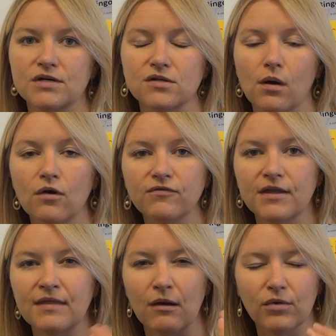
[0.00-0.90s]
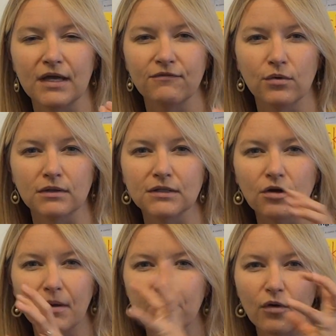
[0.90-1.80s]
so hopefully that will give you a
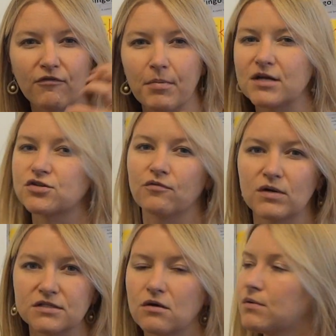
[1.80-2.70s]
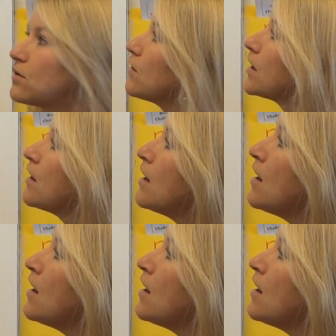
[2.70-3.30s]
little bit more of a picture of what's going on.